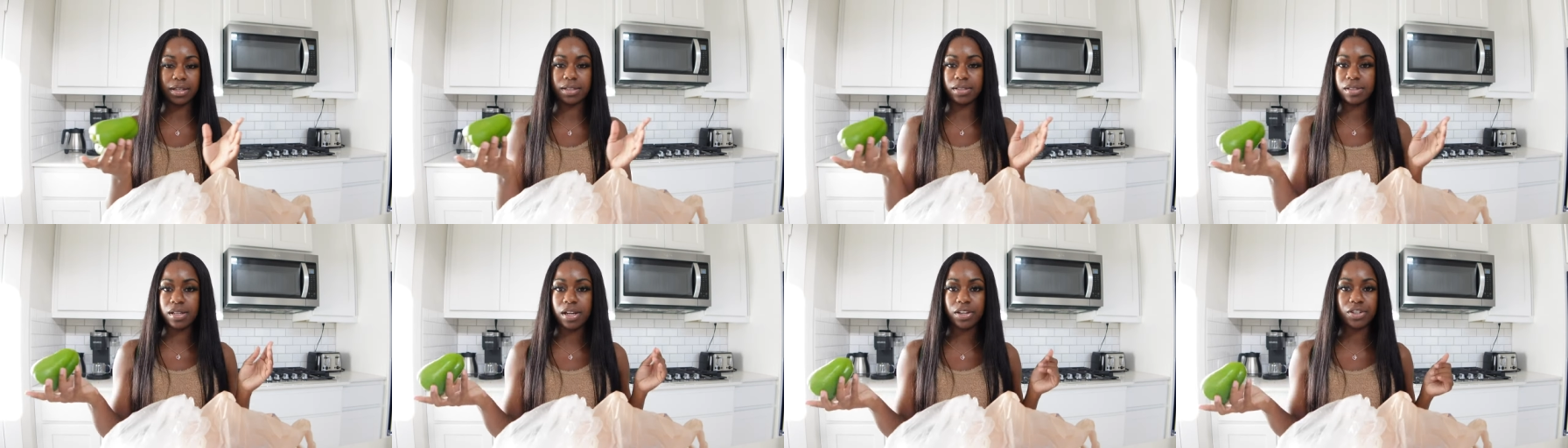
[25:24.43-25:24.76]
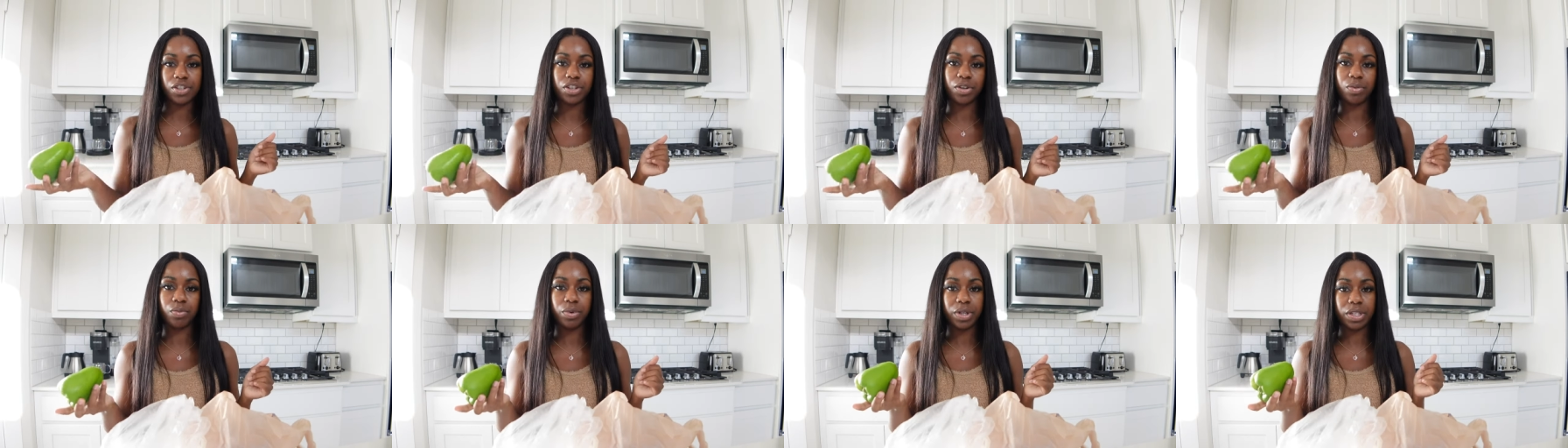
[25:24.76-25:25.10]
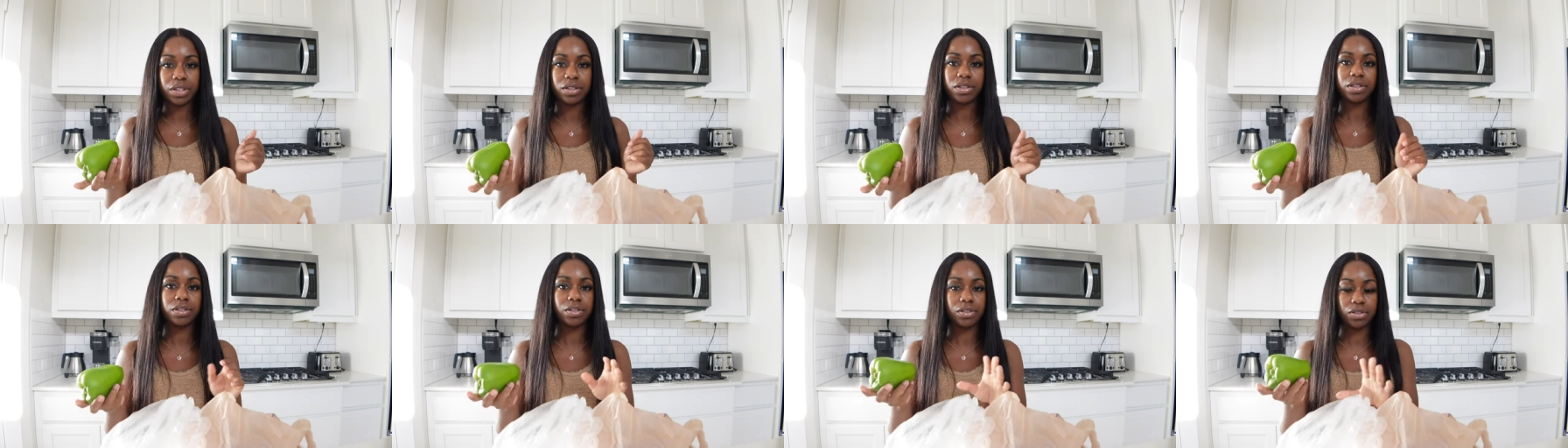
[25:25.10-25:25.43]
because I should have
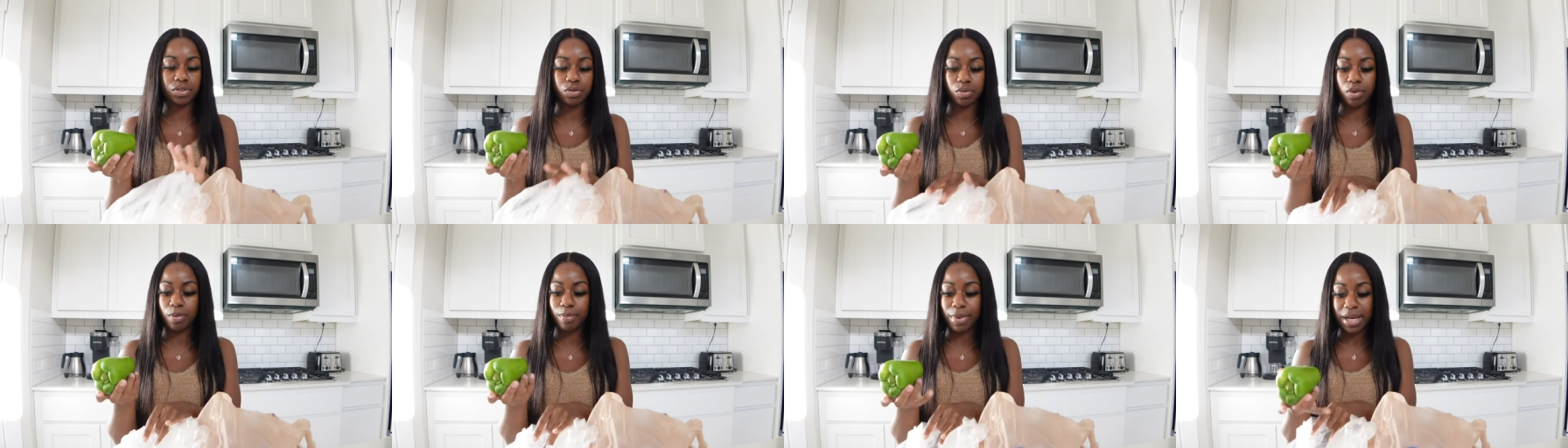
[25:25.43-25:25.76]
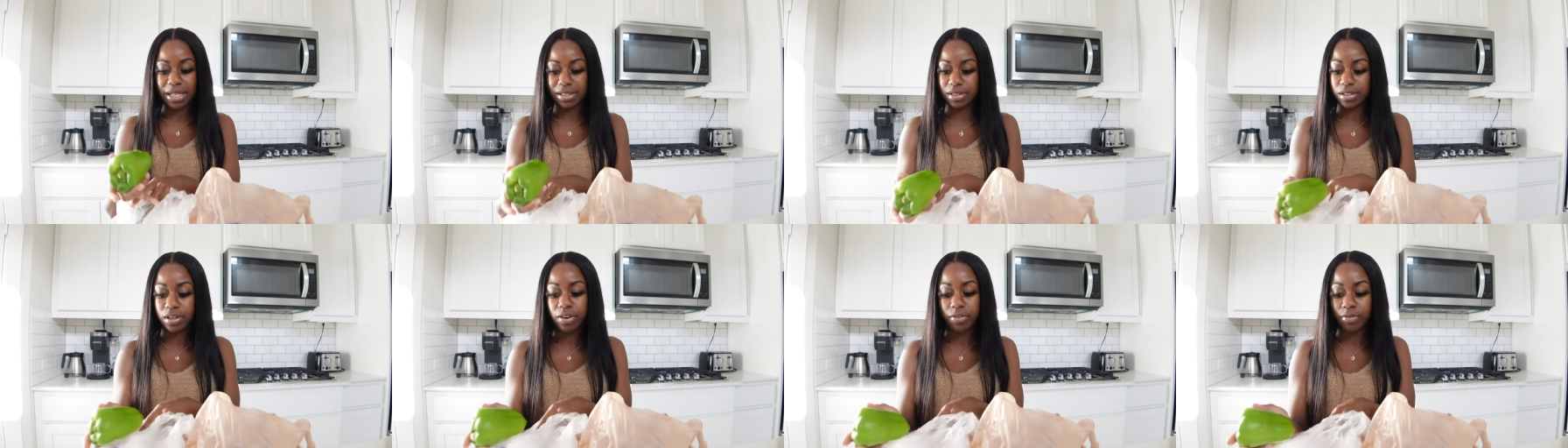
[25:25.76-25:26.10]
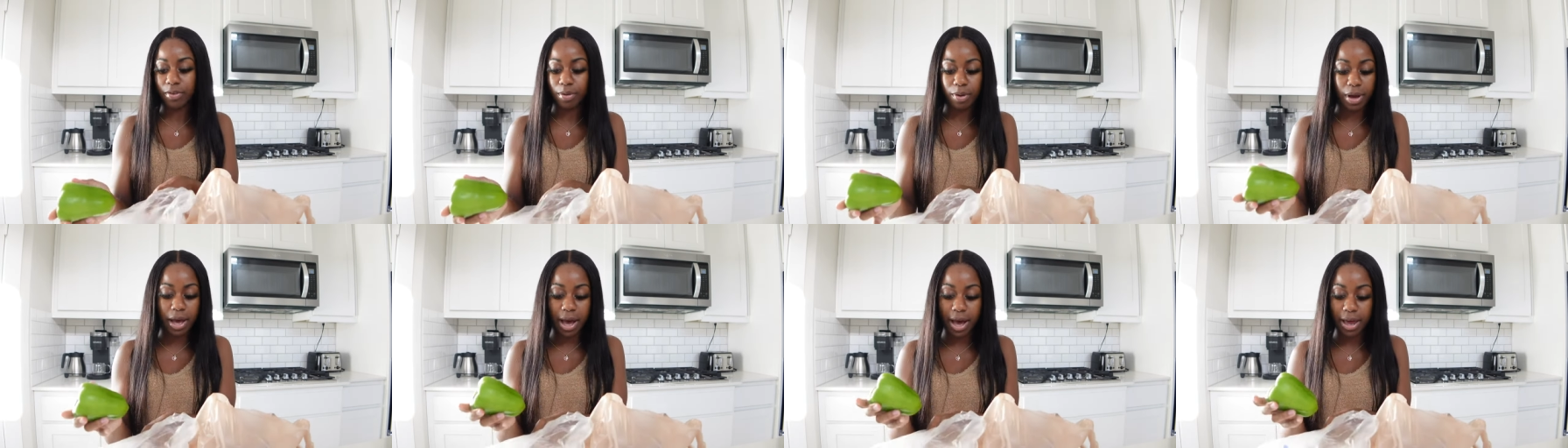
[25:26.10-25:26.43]
went to the store myself
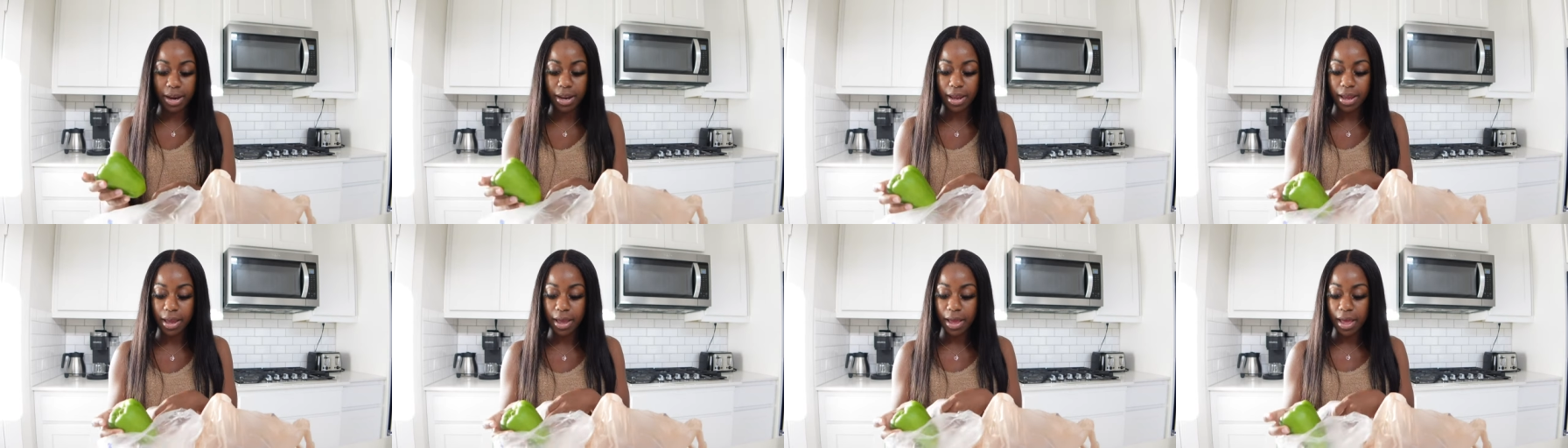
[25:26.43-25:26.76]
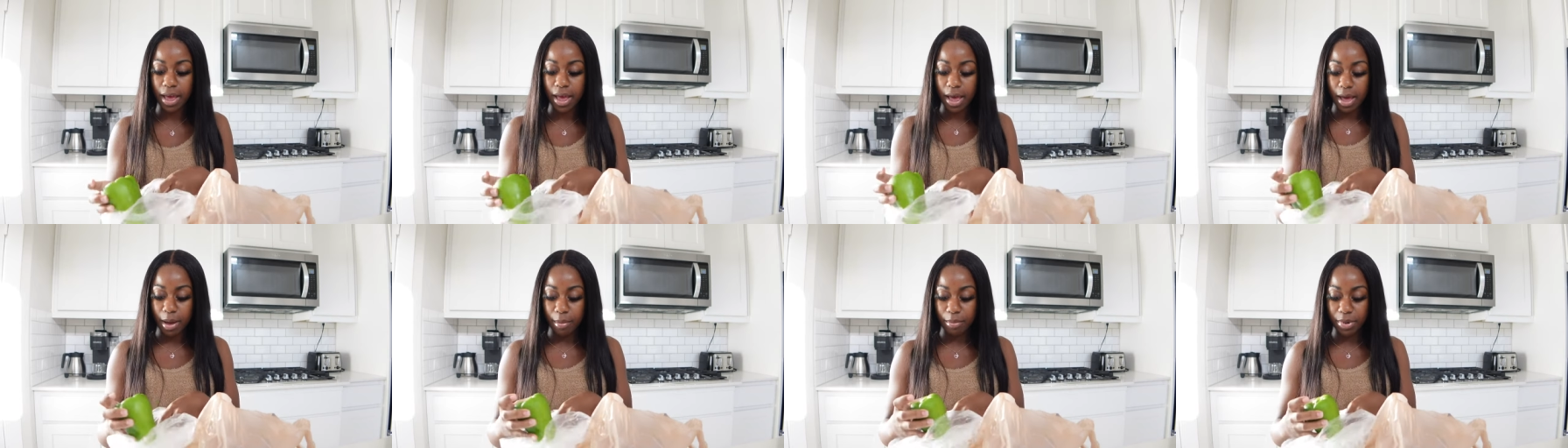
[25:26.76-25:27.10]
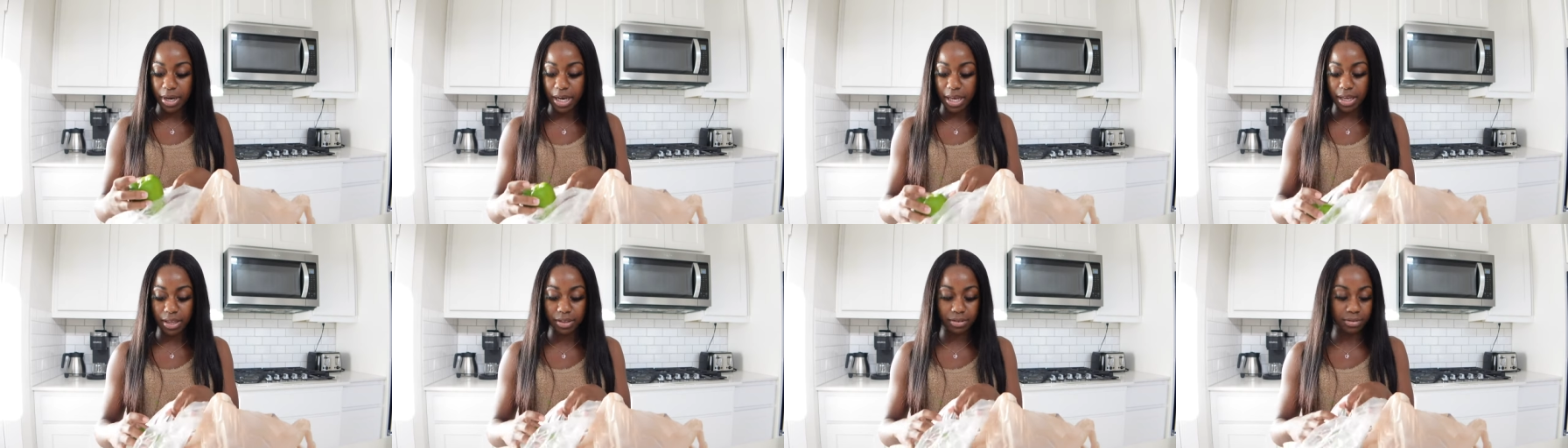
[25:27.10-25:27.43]
and got it.
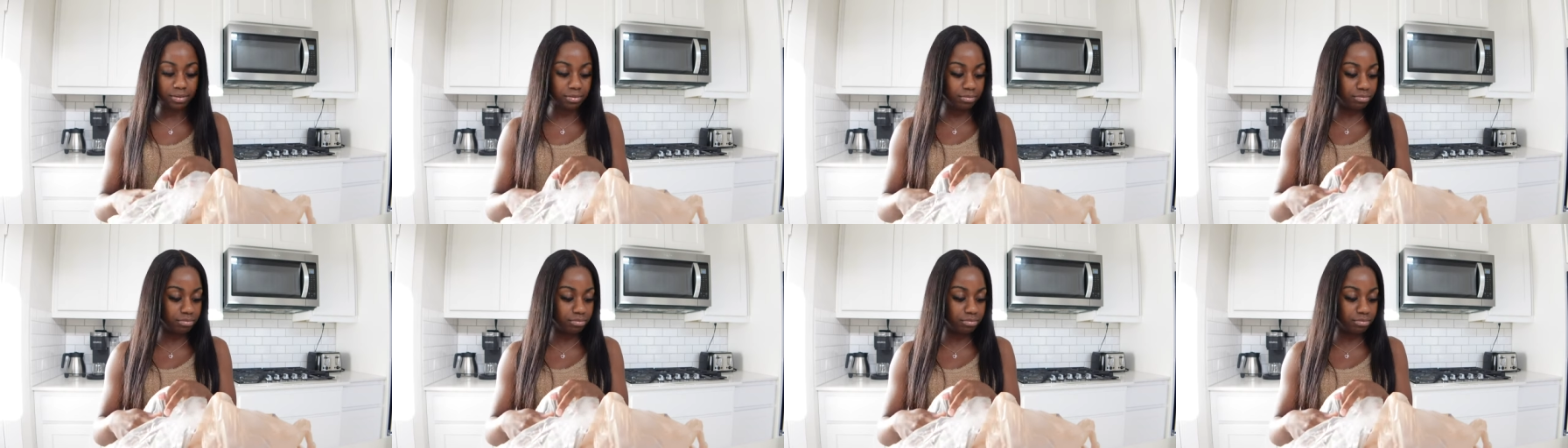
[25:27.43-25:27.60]
But they